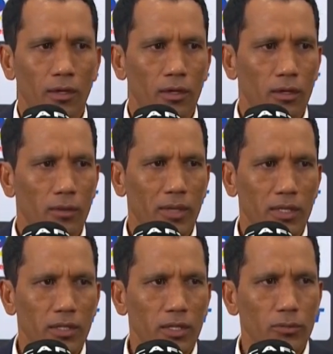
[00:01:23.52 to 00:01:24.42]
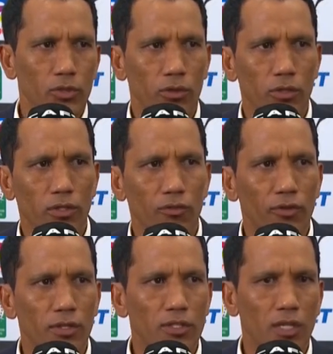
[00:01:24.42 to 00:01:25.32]
my team showed a
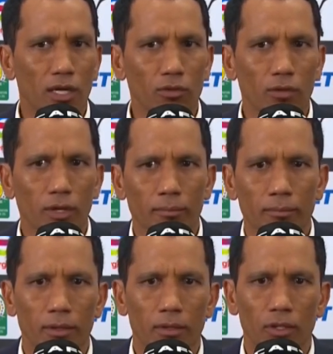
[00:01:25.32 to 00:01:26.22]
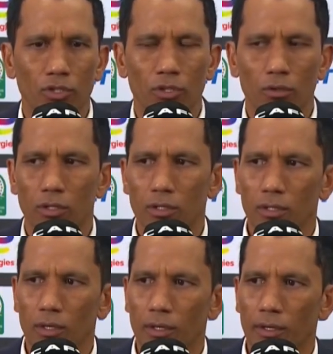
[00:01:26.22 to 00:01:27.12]
different side to them. They showed
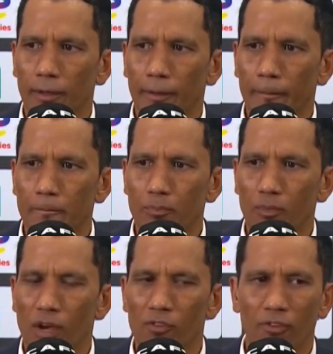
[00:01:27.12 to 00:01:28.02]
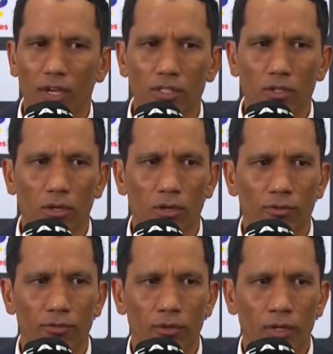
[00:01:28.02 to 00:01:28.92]
a face
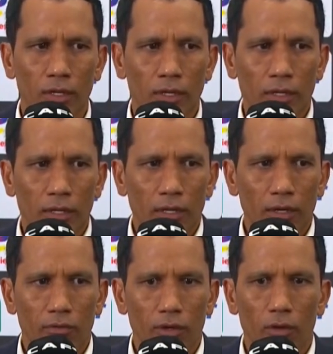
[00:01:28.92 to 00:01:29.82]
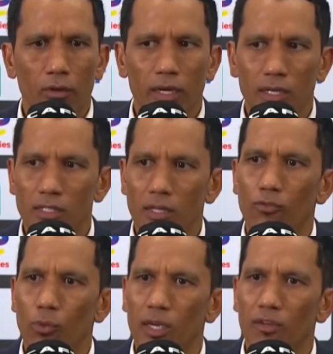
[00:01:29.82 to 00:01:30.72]
of, if the going gets
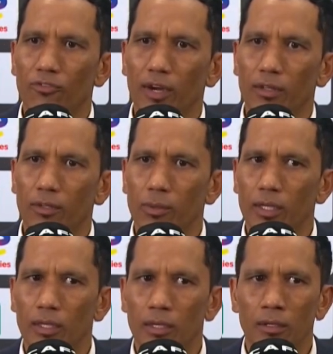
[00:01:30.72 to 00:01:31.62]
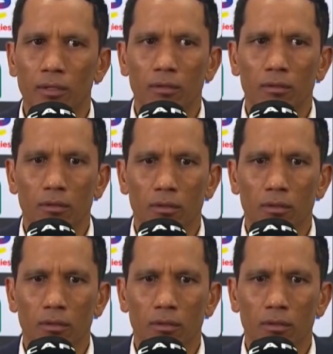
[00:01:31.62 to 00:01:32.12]
tough, we can fight. We can